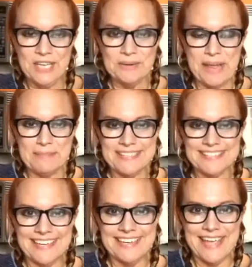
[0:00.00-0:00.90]
Hello and happy
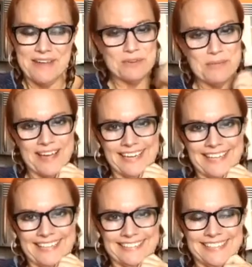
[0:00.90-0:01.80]
Sunday,
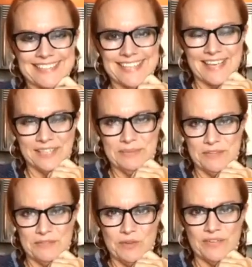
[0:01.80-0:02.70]
everybody. It's Kelly
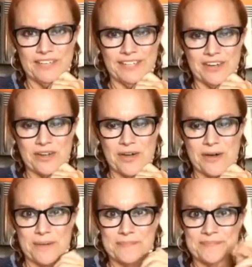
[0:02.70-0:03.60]
with
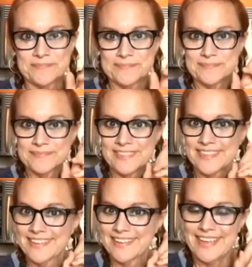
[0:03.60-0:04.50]
ifyouhaveanegg.com.
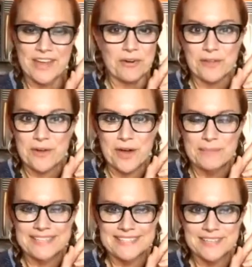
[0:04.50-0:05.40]
And are the
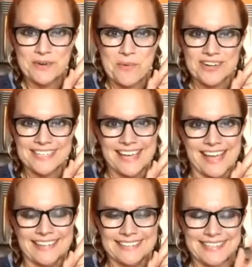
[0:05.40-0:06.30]
comments going to work
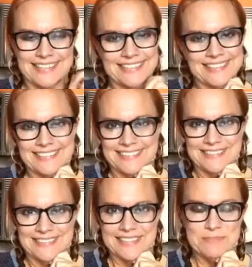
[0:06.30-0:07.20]
tonight?
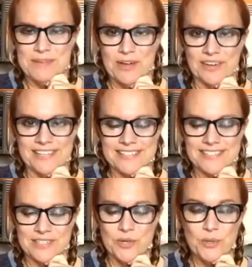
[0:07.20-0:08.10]
Let's be
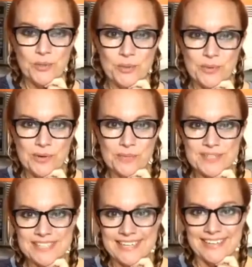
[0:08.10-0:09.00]
honest. Who
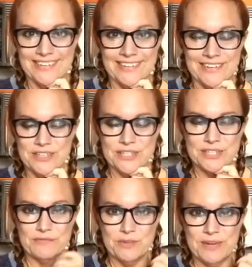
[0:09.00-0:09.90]
was here
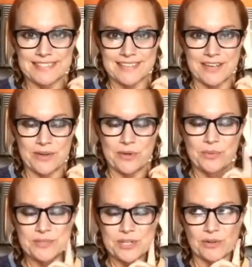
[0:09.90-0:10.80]
just a few minutes ago?
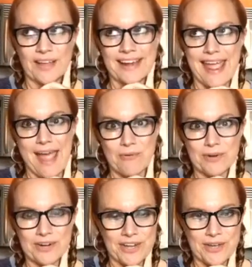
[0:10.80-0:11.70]
Who was here like an
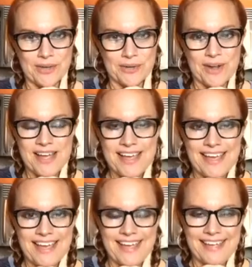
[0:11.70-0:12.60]
hour ago?
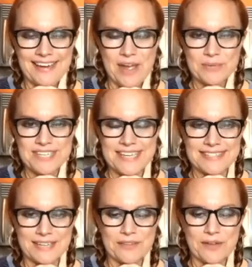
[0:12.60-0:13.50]
And I was
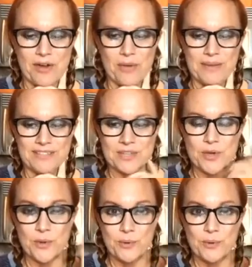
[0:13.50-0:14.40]
testing the comments.
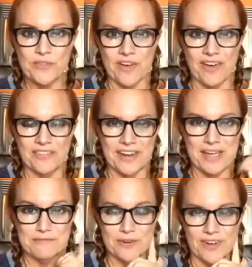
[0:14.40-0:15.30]
Who thought that
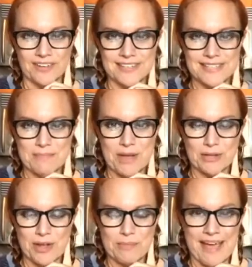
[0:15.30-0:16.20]
I had forgotten to set my
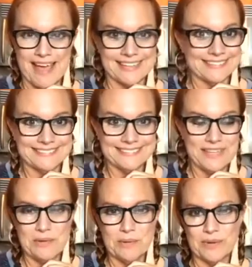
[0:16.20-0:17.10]
clock back
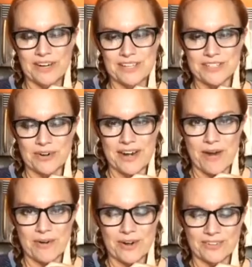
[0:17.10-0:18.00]
and that we were going to start an
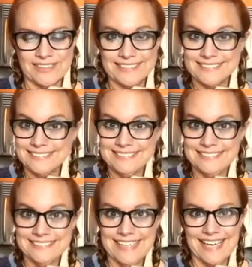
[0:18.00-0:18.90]
hour early?
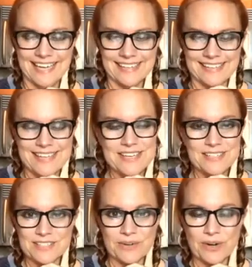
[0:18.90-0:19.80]
Yeah.
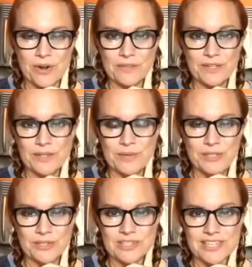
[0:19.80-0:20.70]
So I don't know if they do it
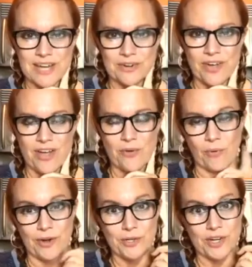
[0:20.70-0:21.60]
in your state or not
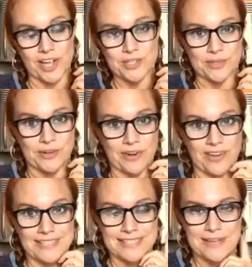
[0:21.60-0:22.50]
or in your country or
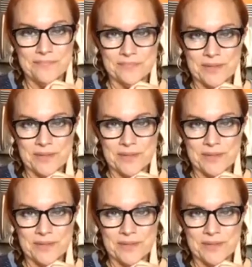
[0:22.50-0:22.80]
not.